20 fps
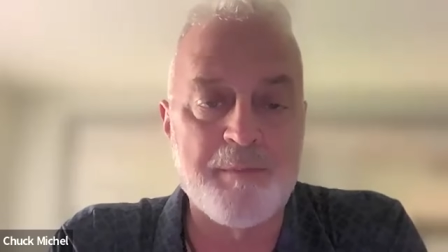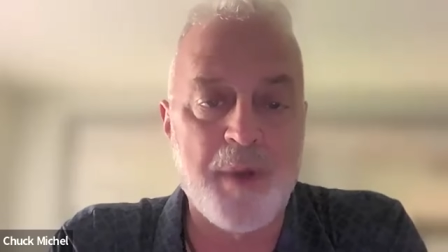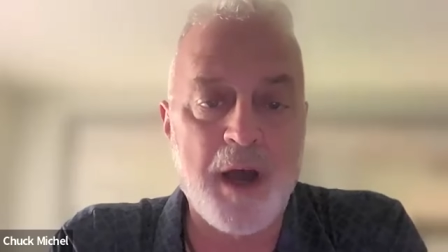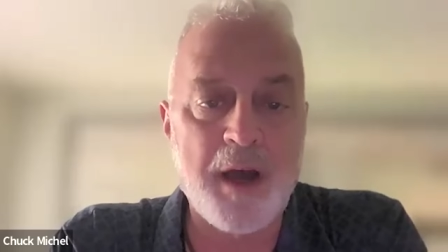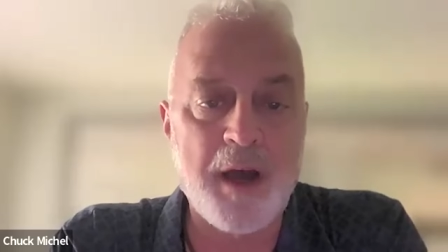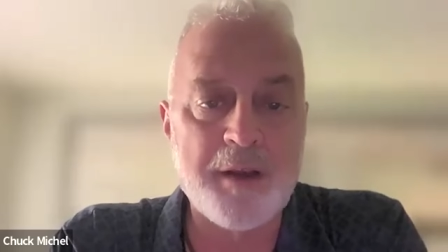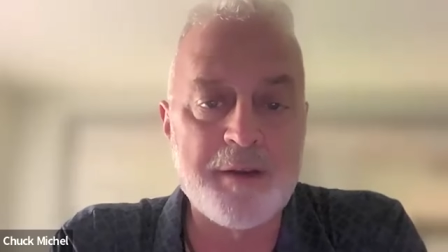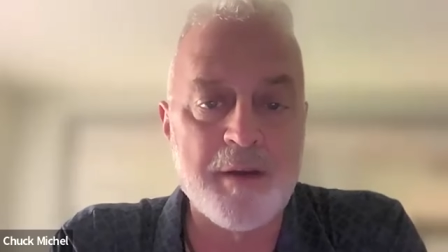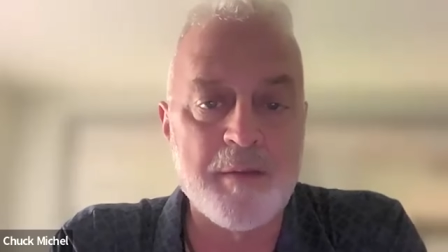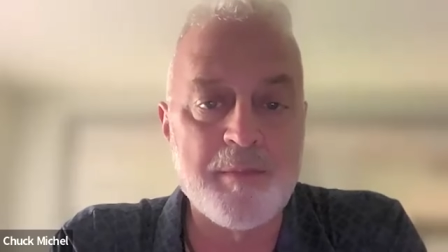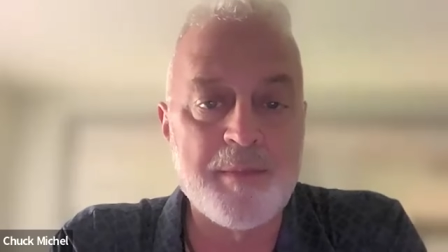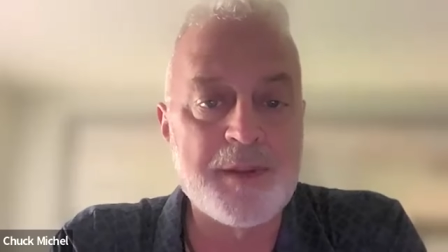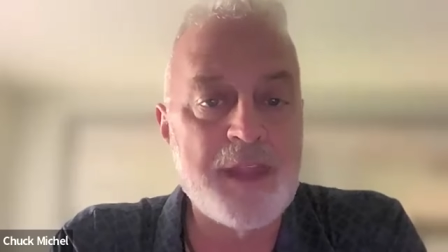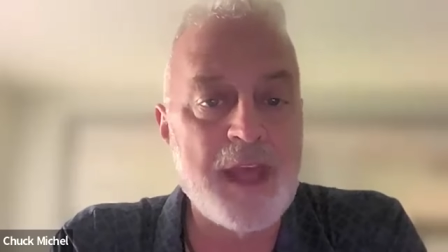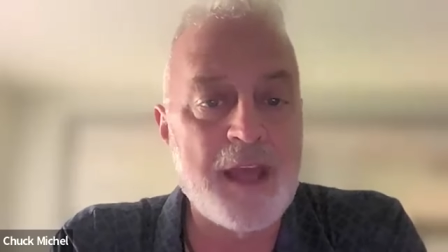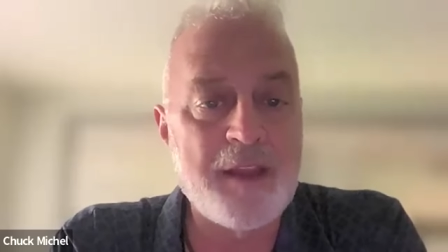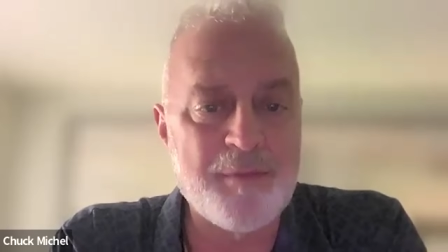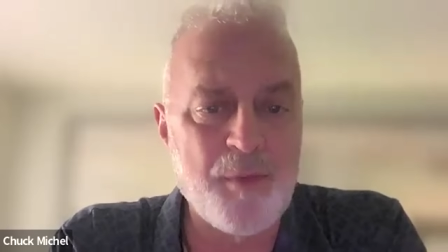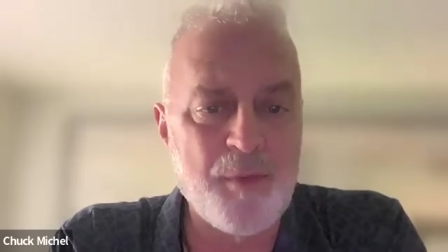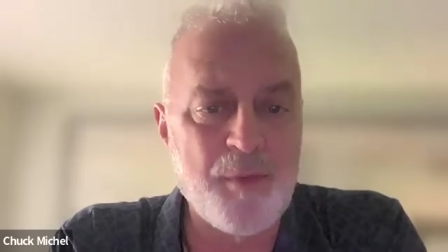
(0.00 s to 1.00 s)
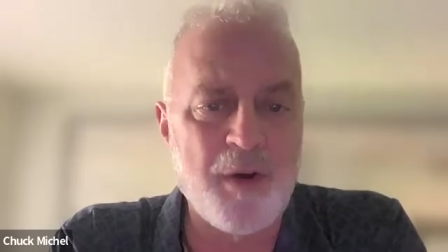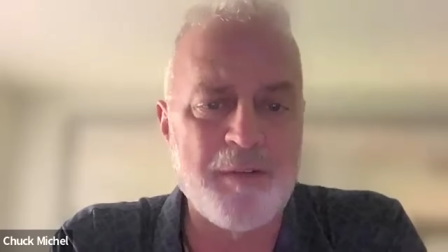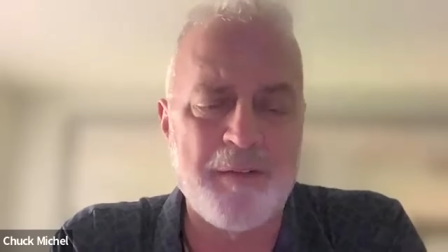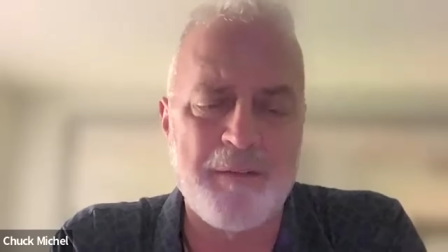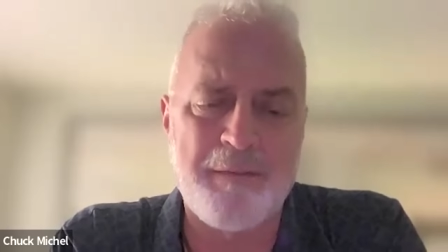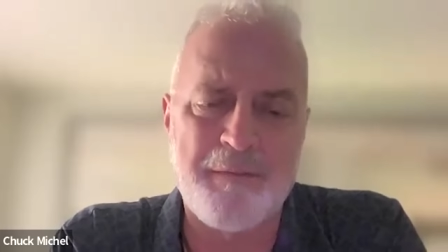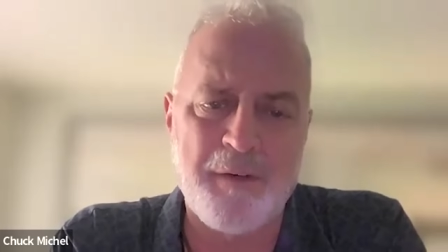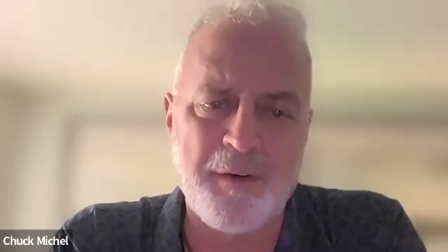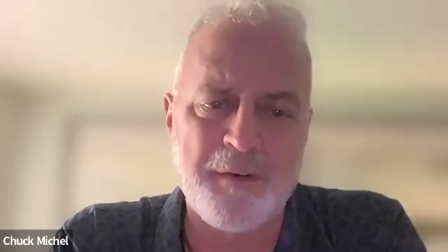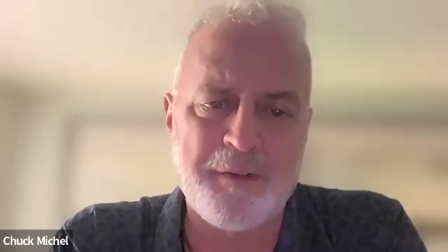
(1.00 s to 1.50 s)
Bonta, but that's more
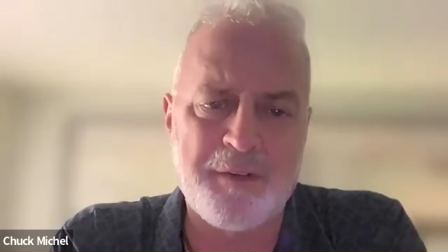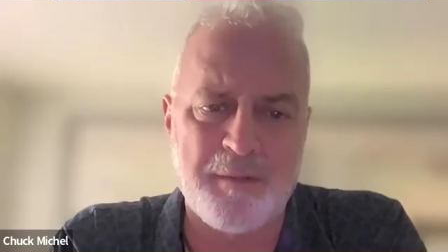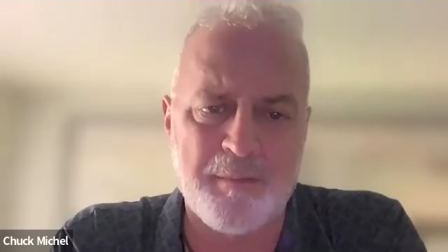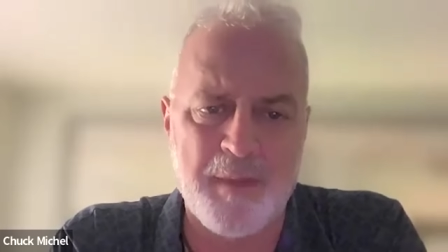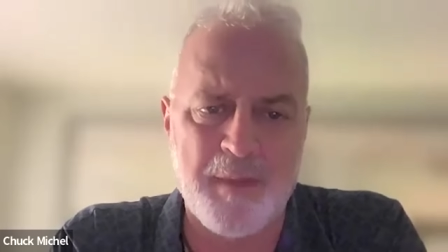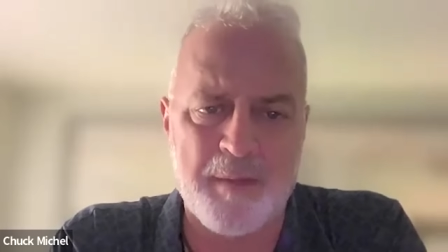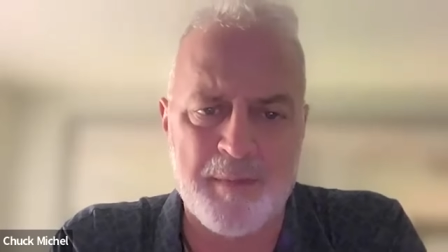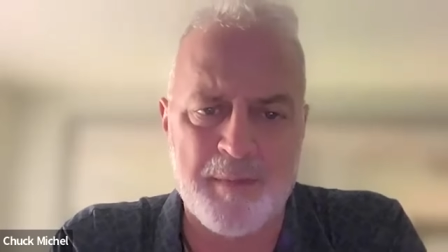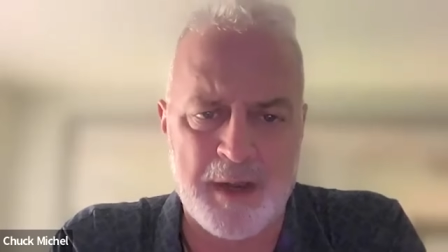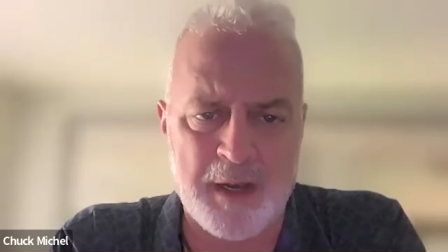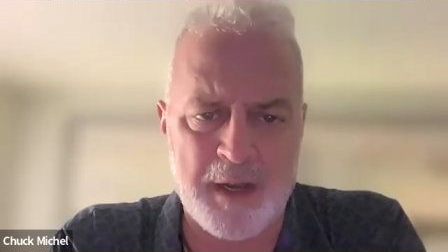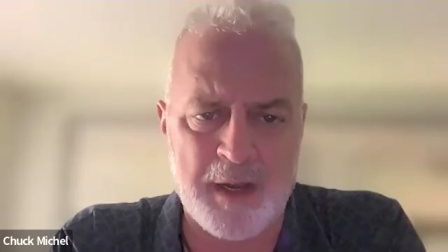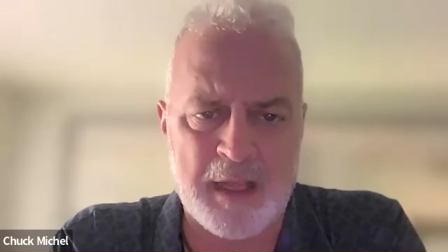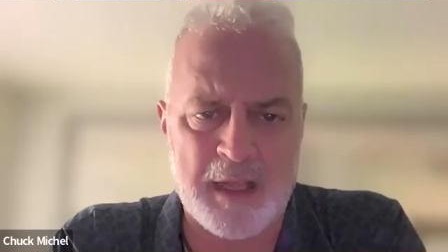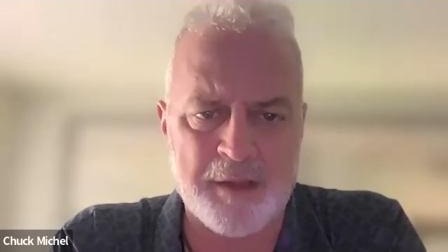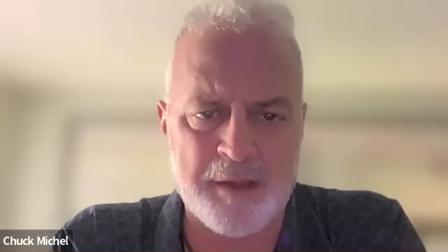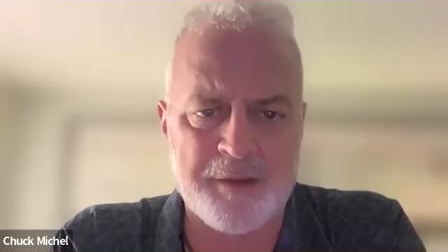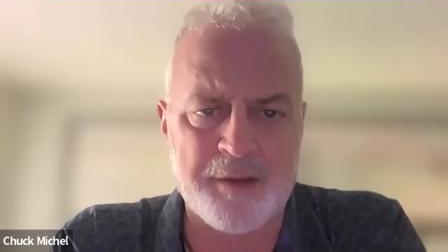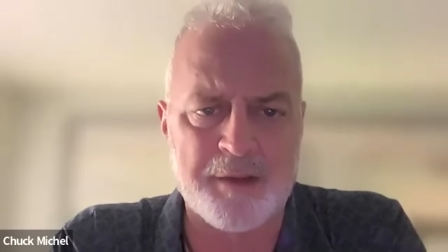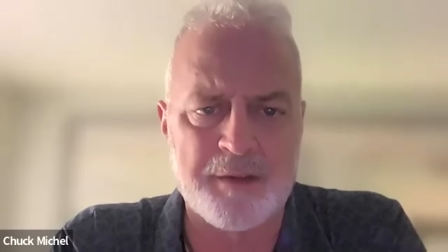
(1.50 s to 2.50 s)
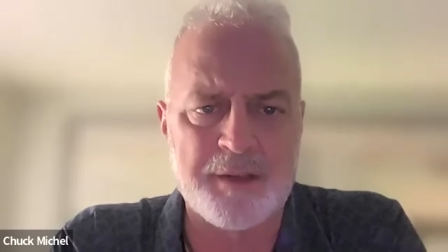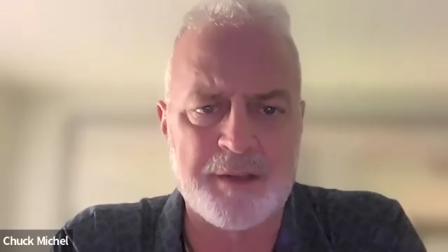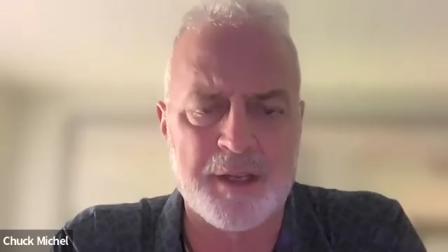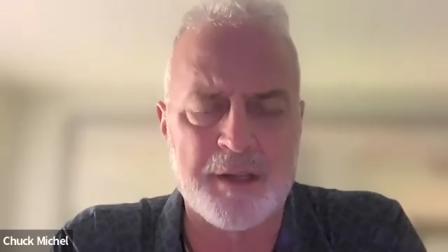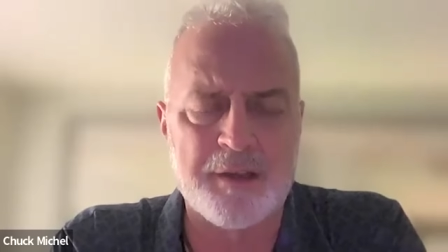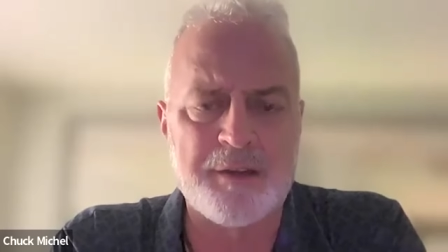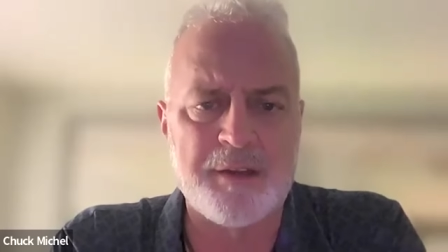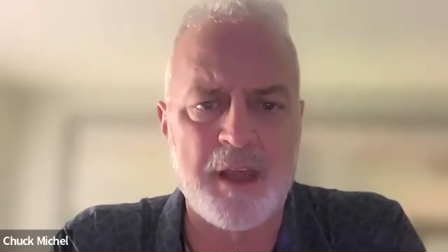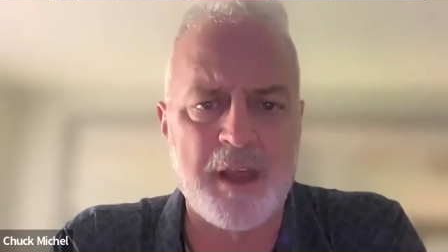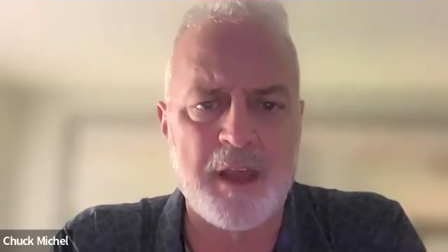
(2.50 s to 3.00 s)
of a First Amendment analysis
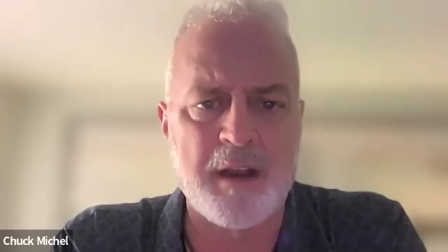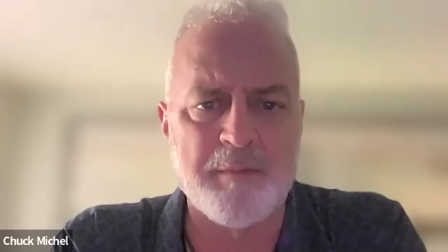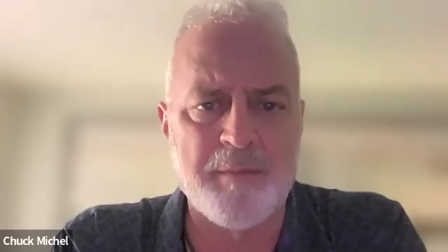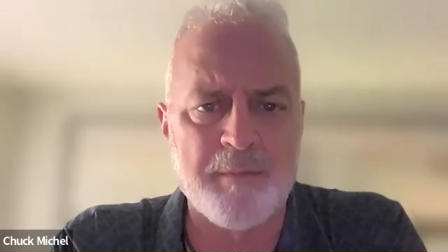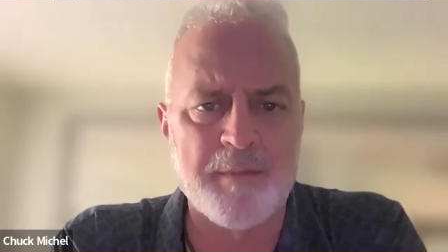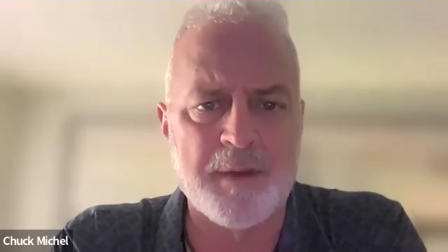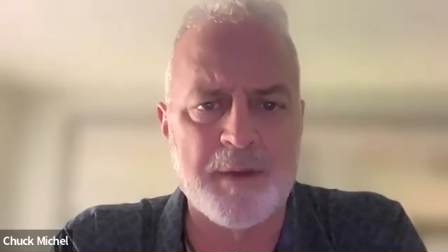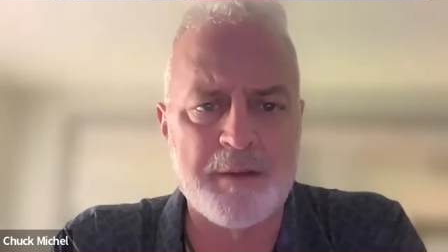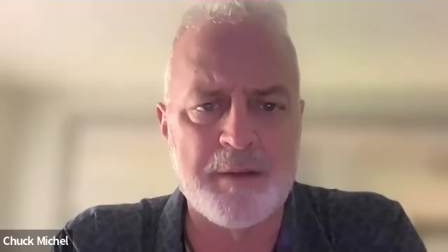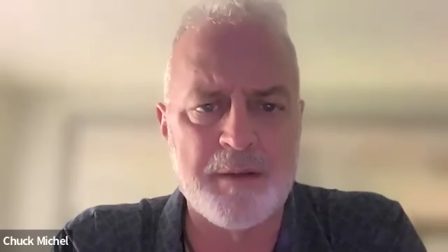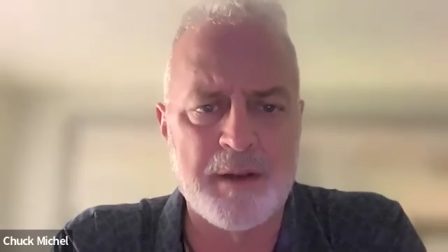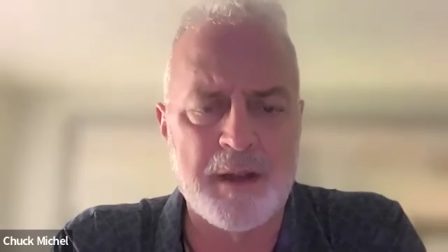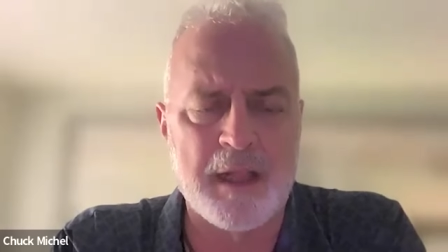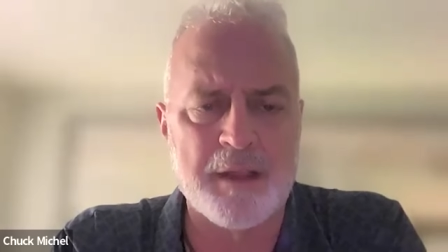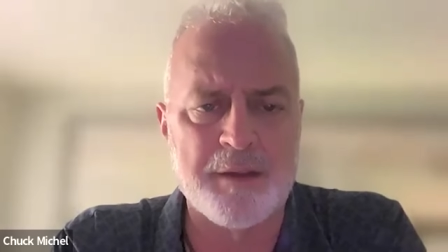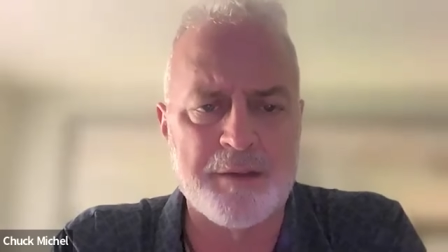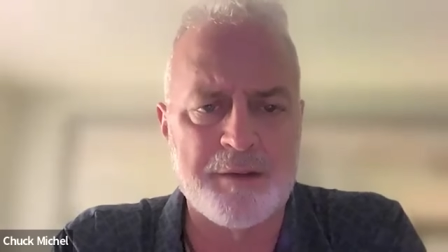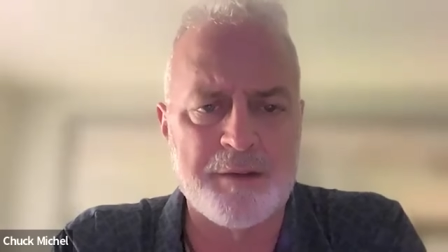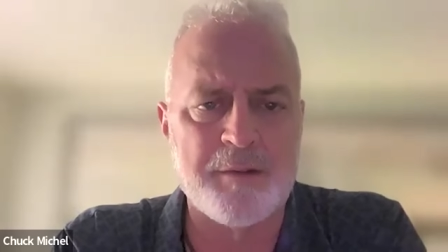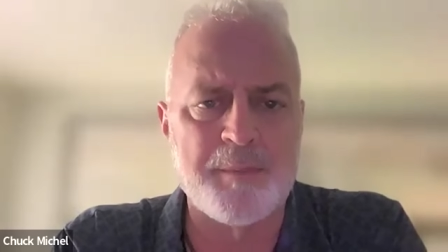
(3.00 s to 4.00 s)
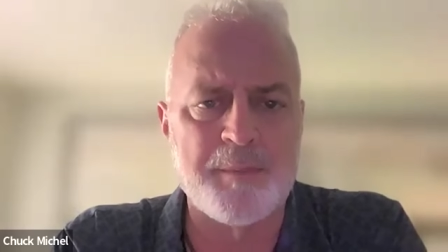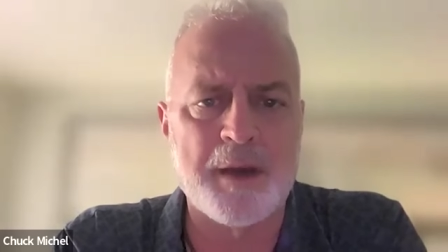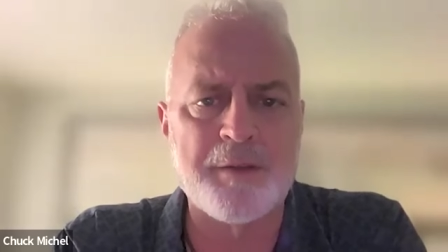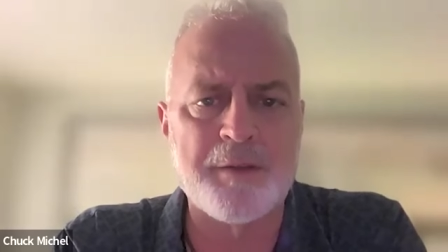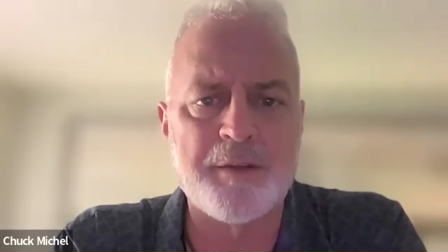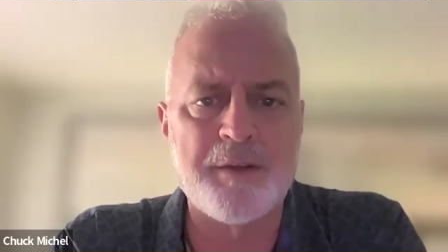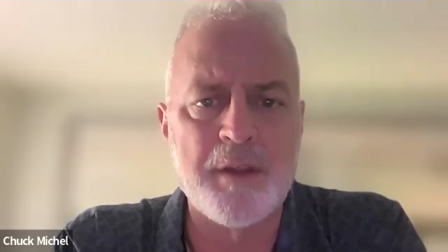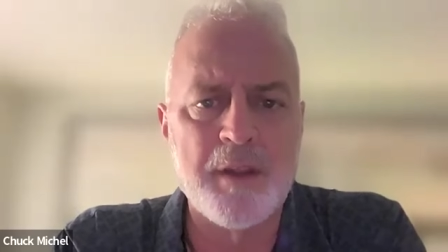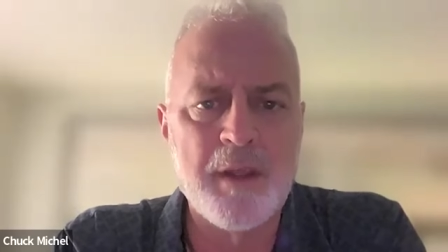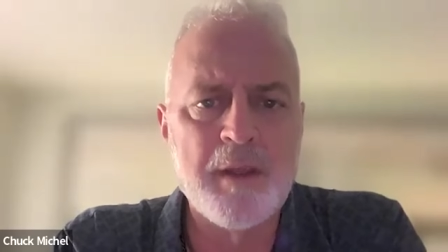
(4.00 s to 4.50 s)
than a Second Amendment analysis.
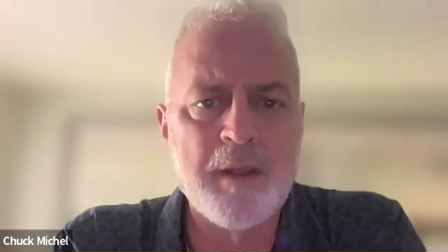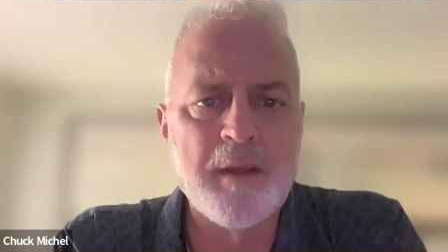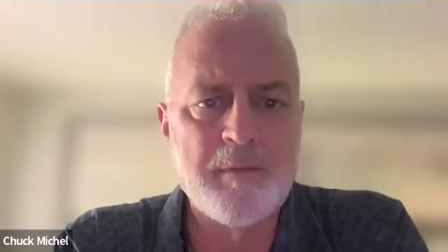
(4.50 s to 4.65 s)
about